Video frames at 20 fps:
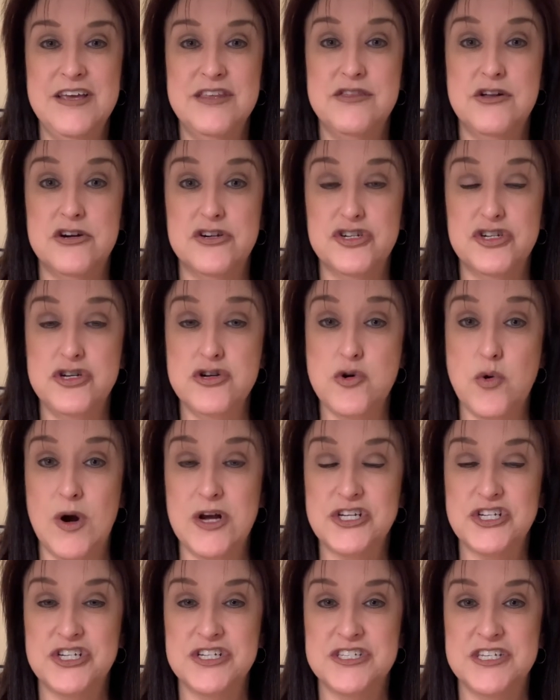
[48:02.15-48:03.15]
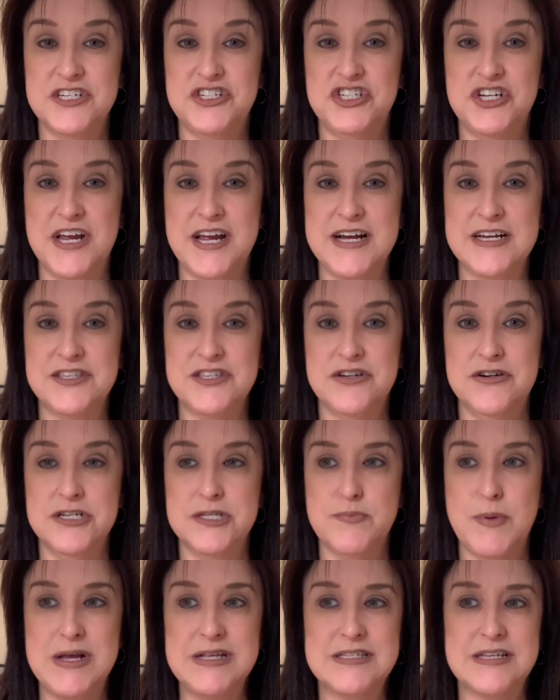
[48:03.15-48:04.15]
There's two questions that you answer. It's
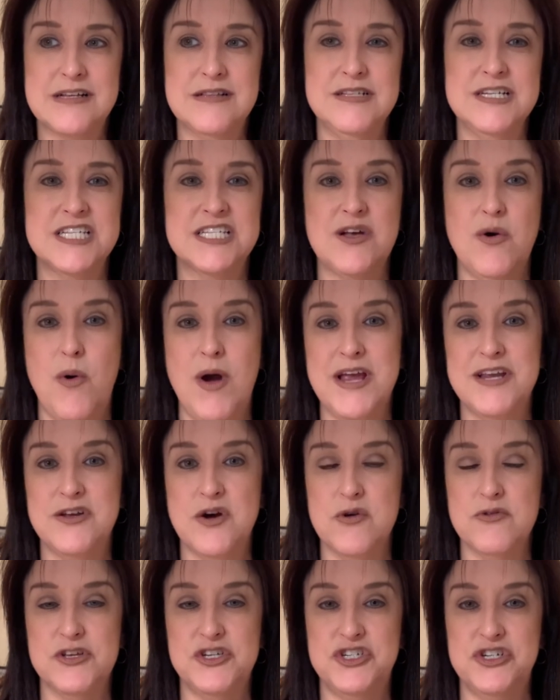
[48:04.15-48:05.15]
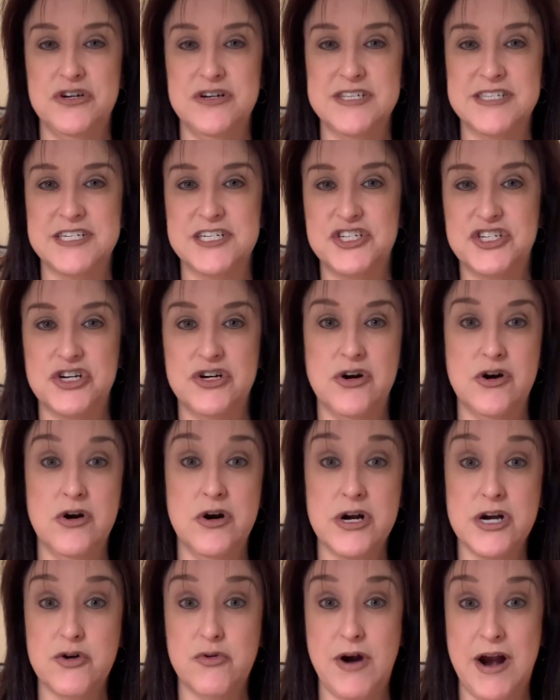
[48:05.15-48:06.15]
basically so I know that you're a stitcher or
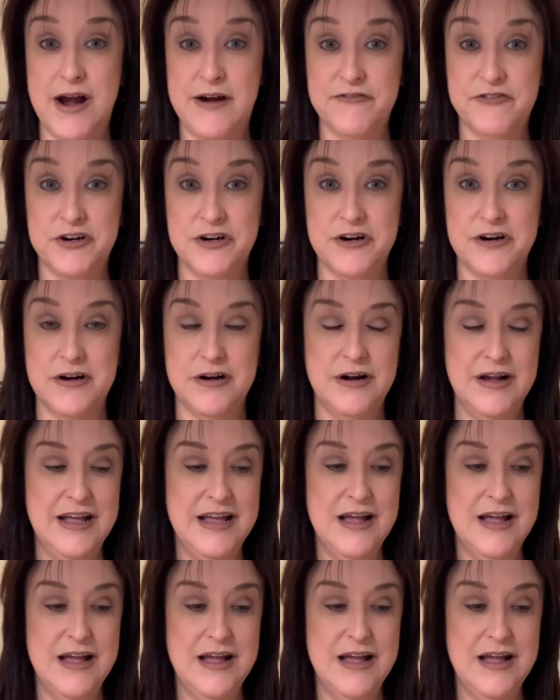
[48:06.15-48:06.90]
a crafter.